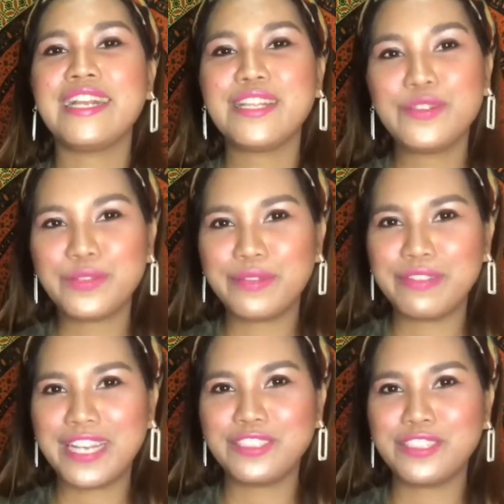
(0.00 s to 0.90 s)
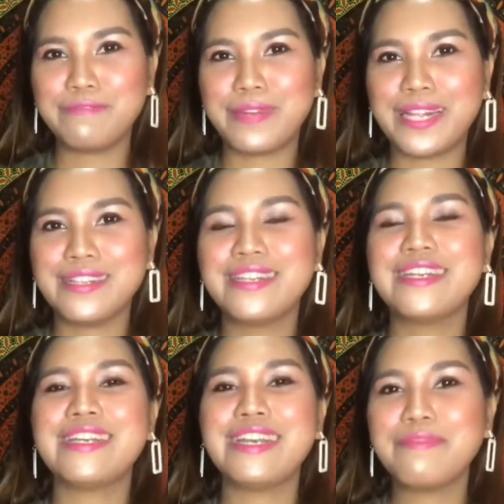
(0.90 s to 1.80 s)
notification bell.
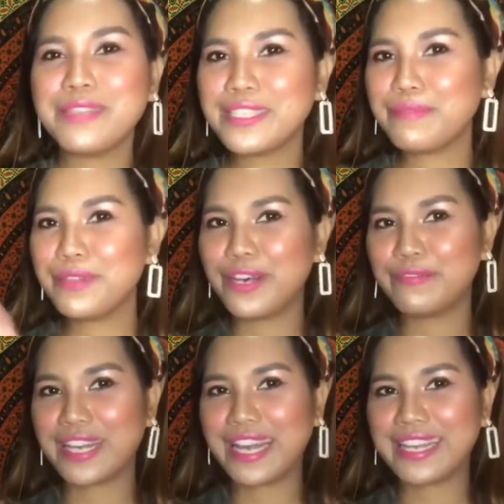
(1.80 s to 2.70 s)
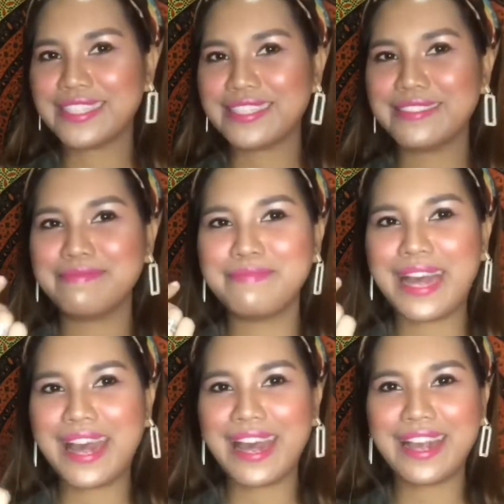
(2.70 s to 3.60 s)
Give me some love guys.
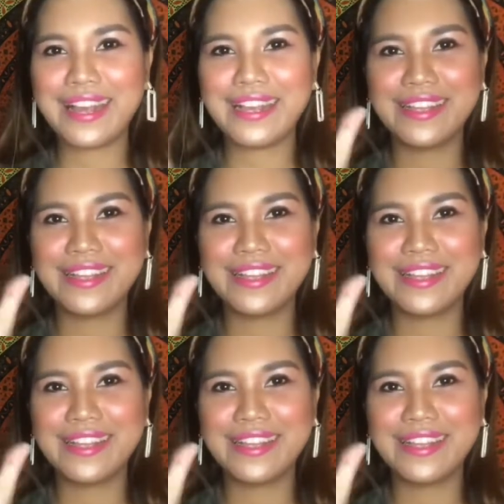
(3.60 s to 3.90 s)
Bye!